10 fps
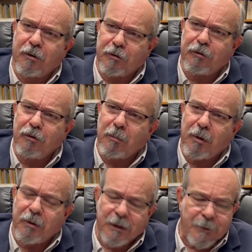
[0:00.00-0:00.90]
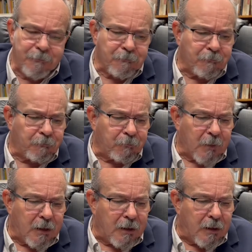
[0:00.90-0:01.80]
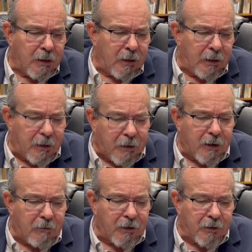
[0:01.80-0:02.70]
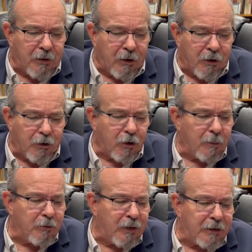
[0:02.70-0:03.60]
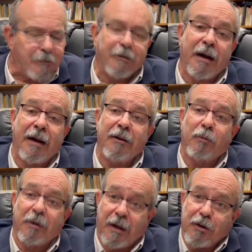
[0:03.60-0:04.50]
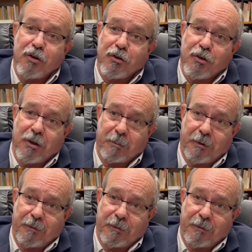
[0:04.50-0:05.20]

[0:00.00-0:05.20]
suitable. In a covenant, there are terms that define the relationship.